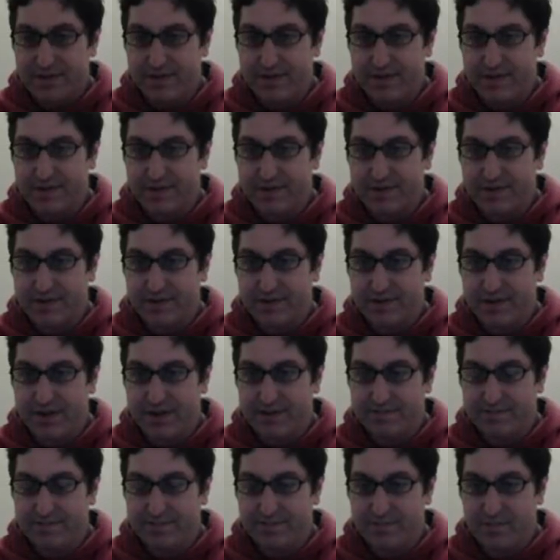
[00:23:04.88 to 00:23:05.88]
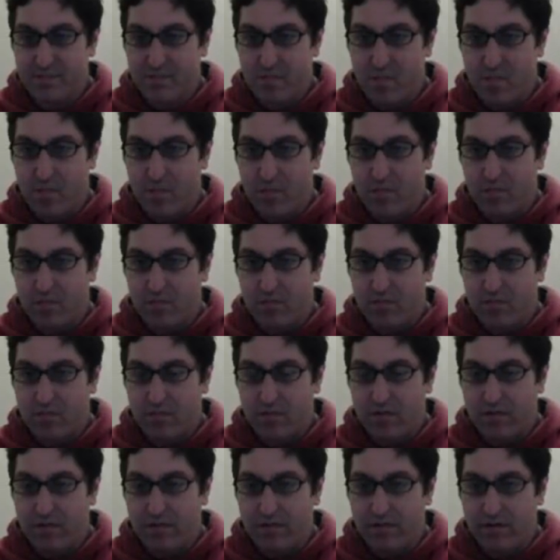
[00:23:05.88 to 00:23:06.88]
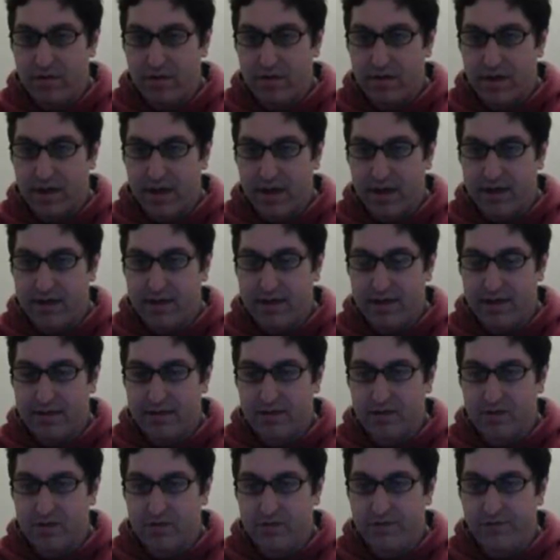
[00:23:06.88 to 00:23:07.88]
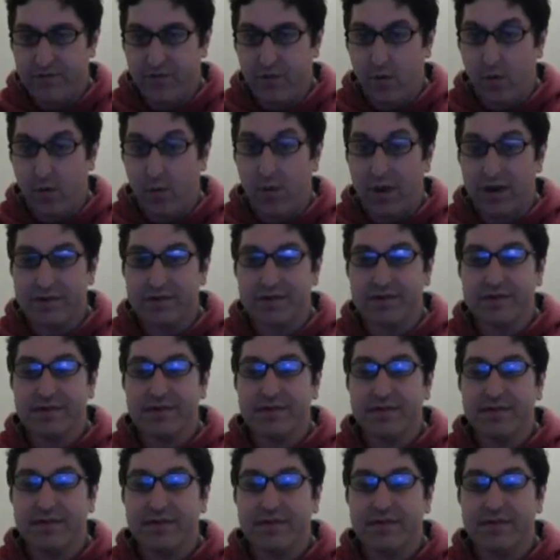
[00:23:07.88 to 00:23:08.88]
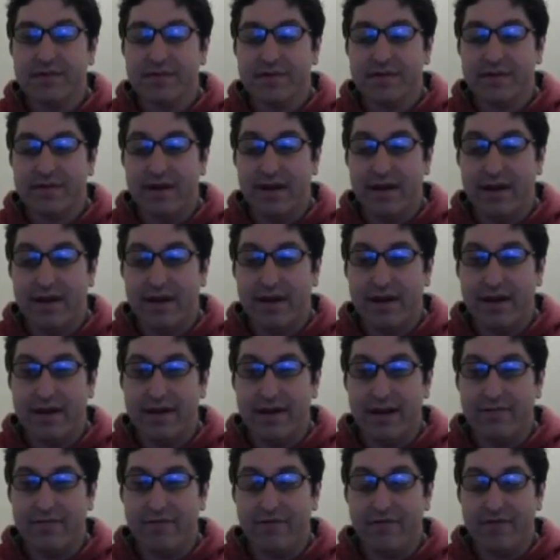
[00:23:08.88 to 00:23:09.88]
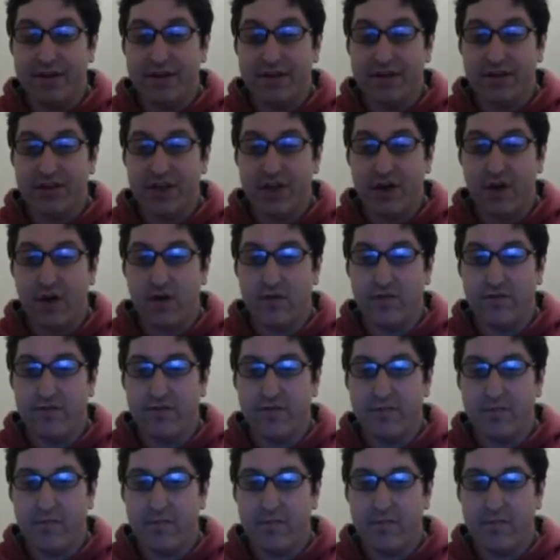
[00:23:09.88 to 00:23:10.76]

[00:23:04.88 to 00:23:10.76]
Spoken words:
So let's do that. Okay, and do 4 ones and then finish it off.